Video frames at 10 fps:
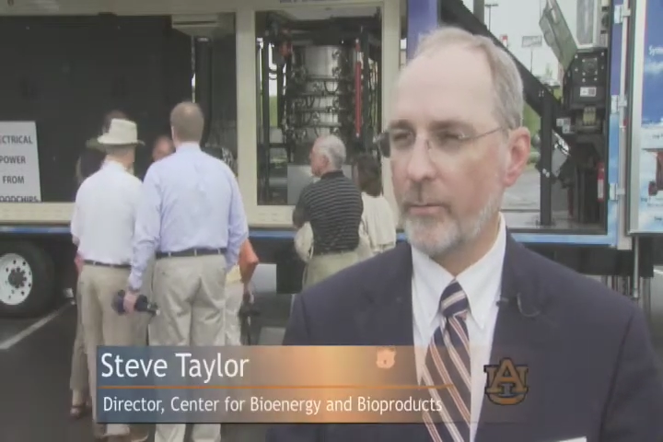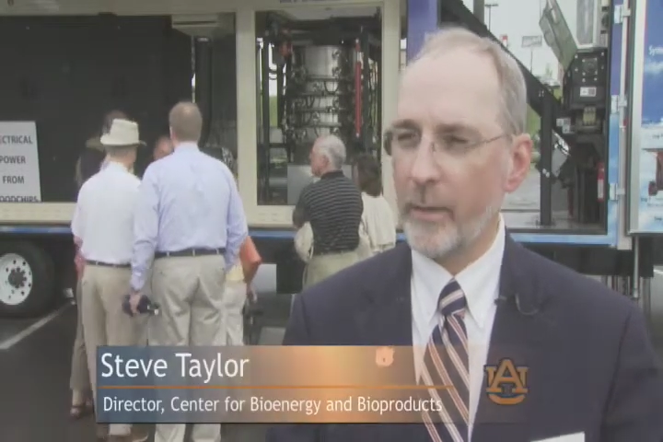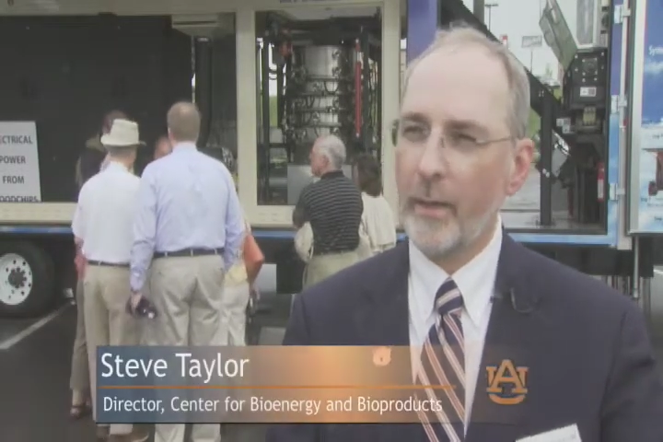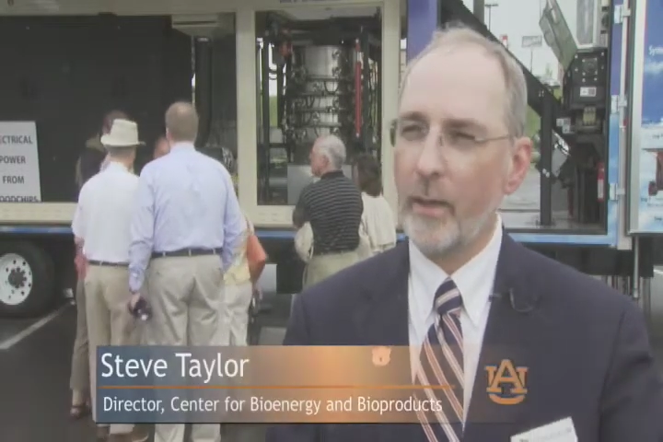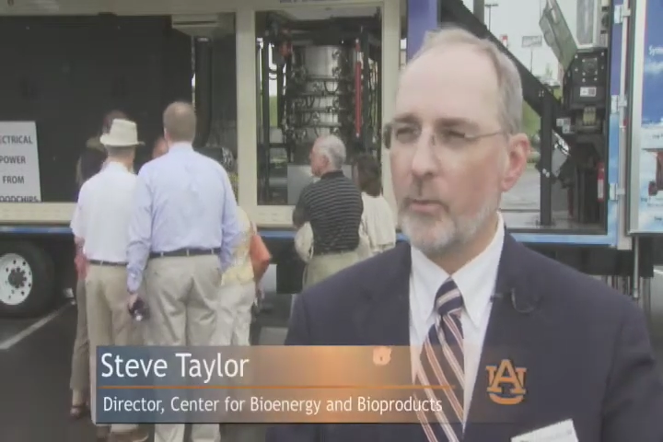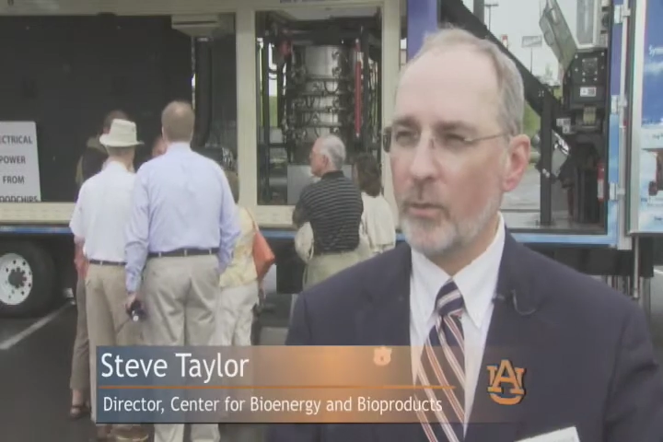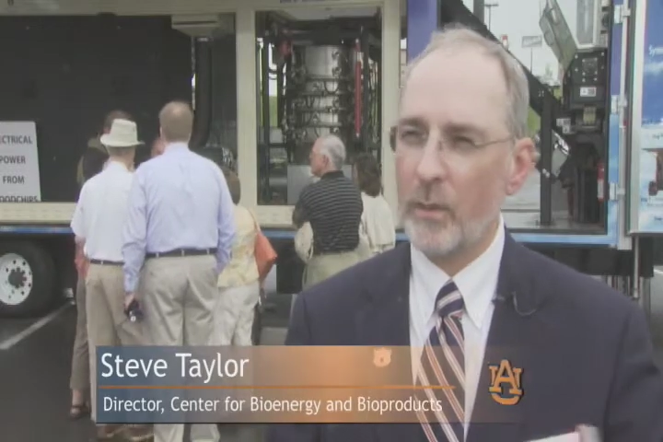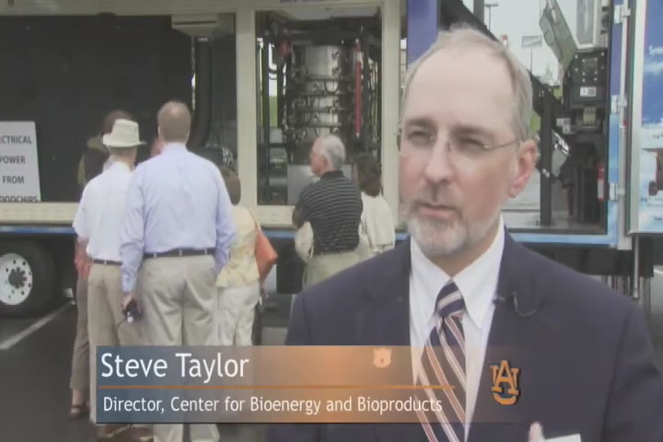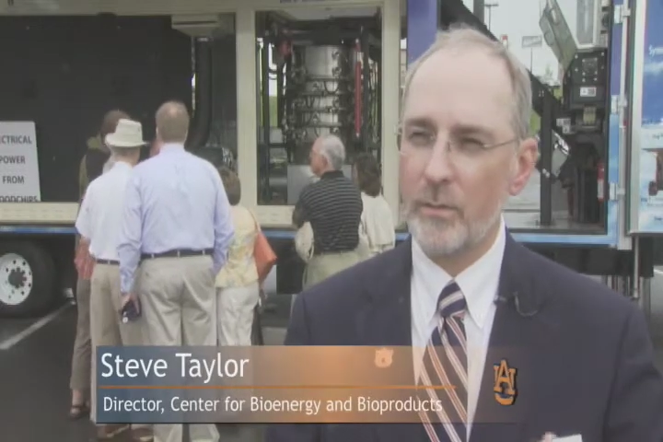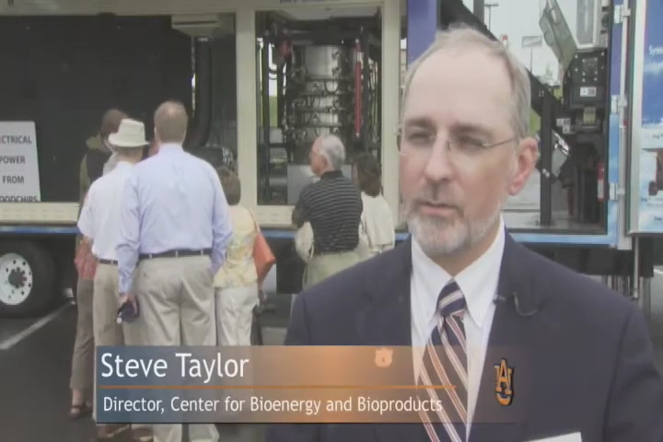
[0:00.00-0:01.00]
They came to
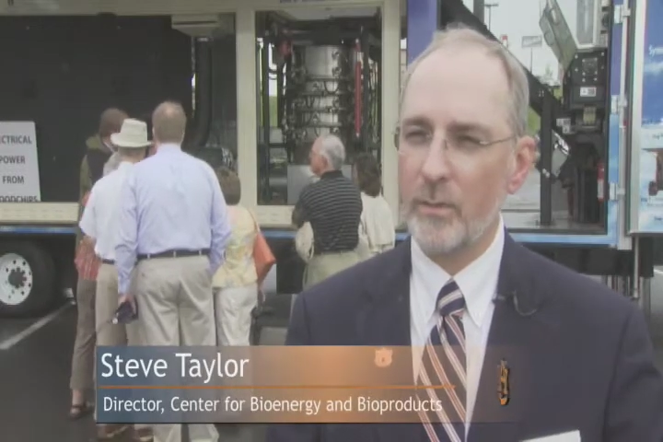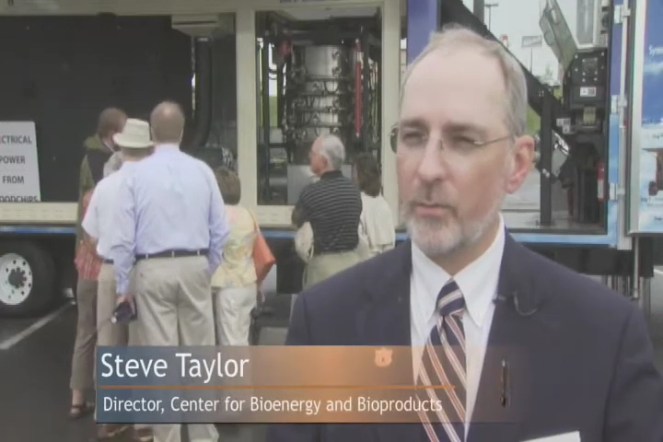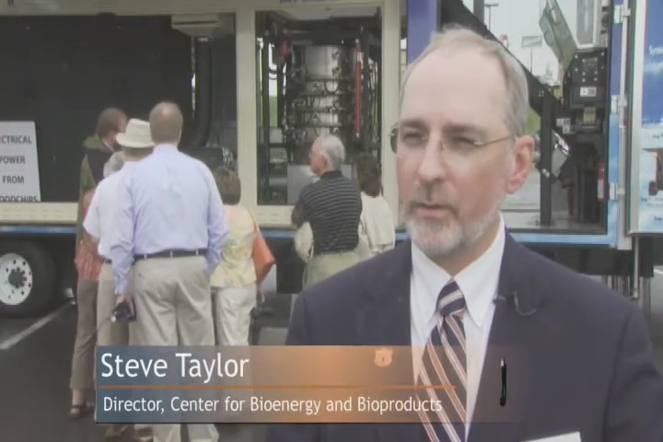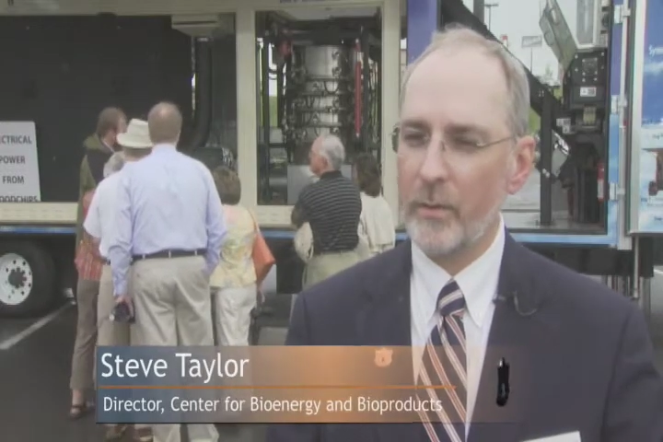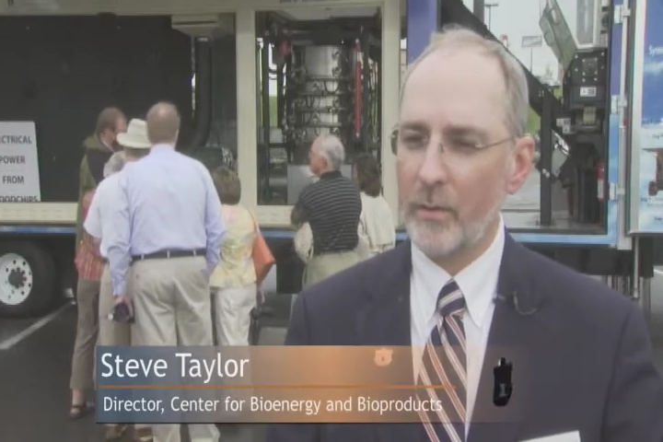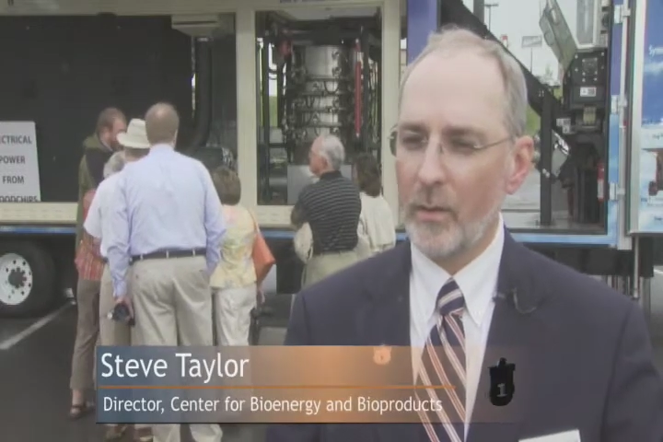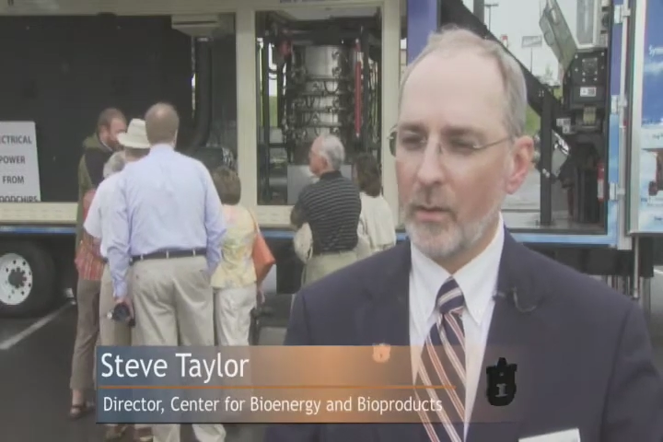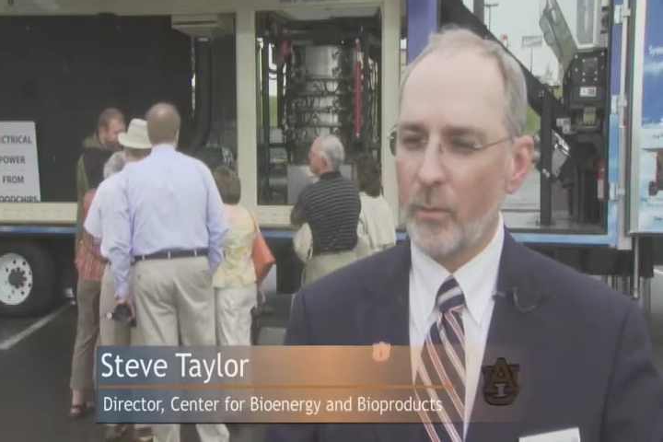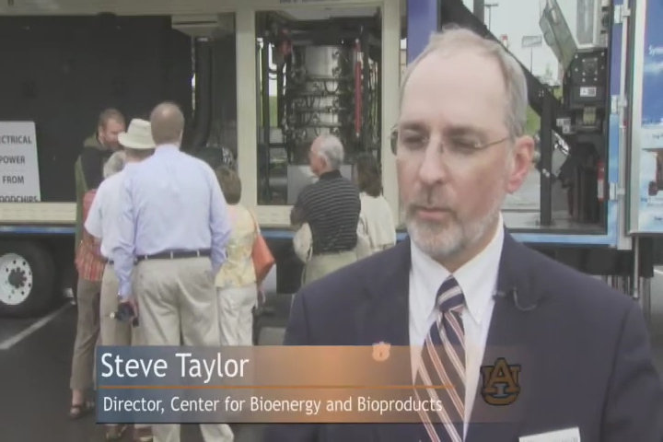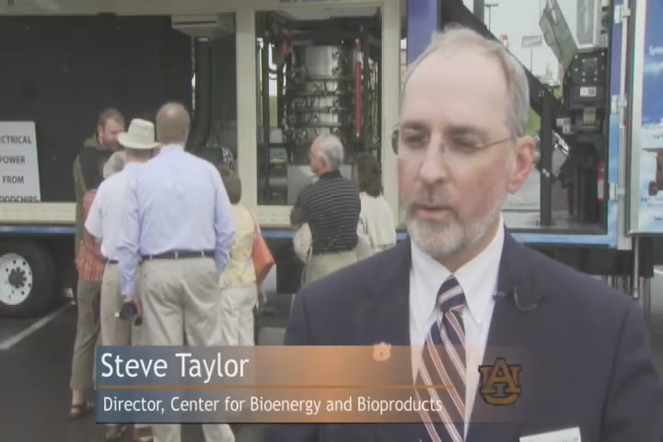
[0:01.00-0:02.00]
us and said, we,
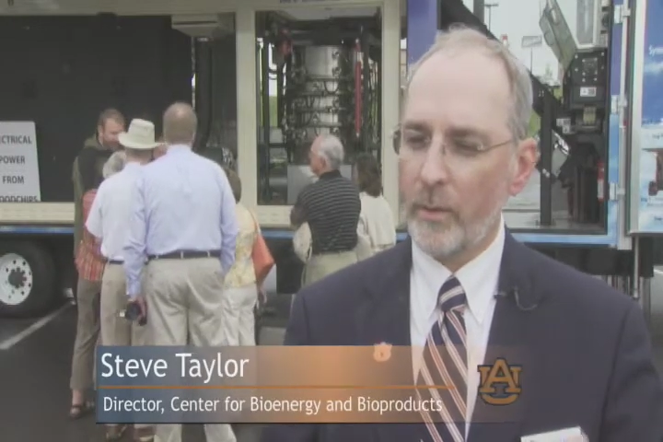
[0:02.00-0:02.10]
we,